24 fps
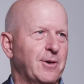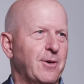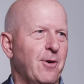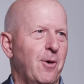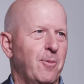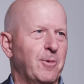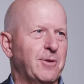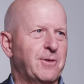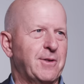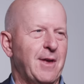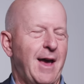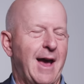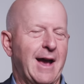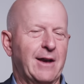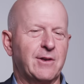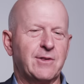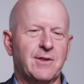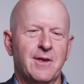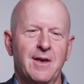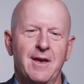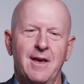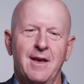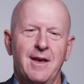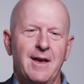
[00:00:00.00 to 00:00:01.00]
at Goldman
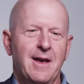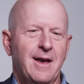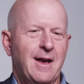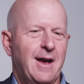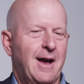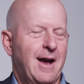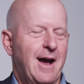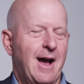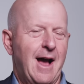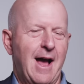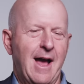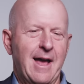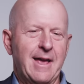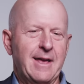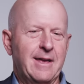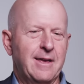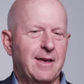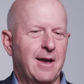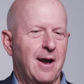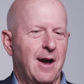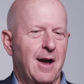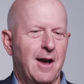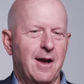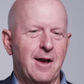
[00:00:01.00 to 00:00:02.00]
Sachs.
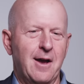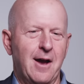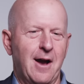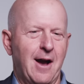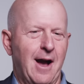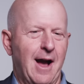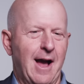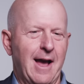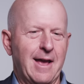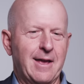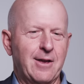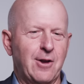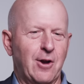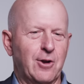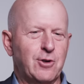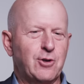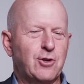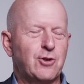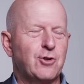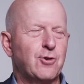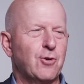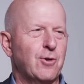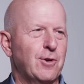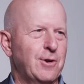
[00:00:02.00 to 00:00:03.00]
I
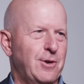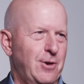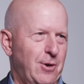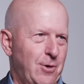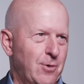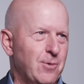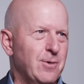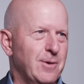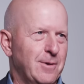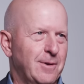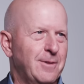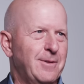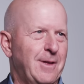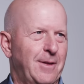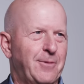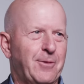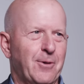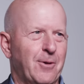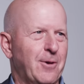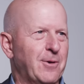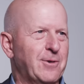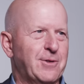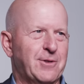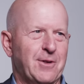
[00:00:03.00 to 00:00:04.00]
assure you that
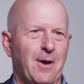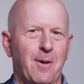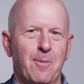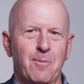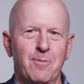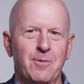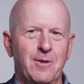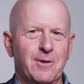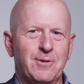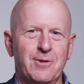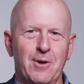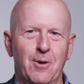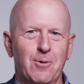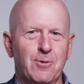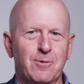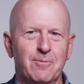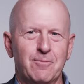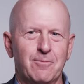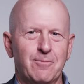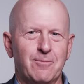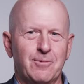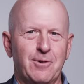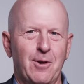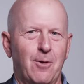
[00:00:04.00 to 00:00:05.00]
there are some that
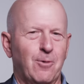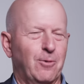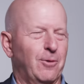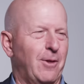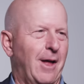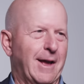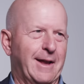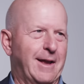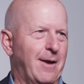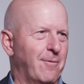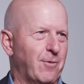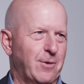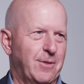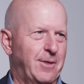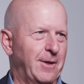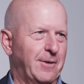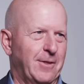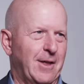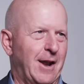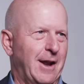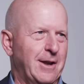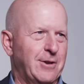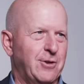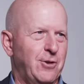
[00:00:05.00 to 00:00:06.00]
don't like
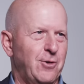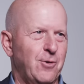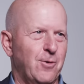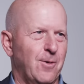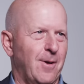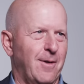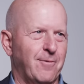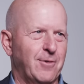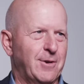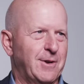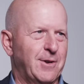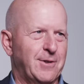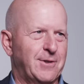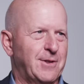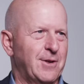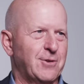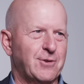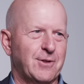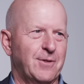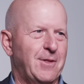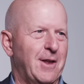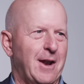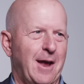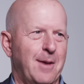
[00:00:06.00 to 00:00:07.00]
everything that I do or every
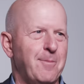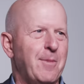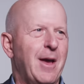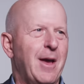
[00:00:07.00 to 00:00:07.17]
decision that I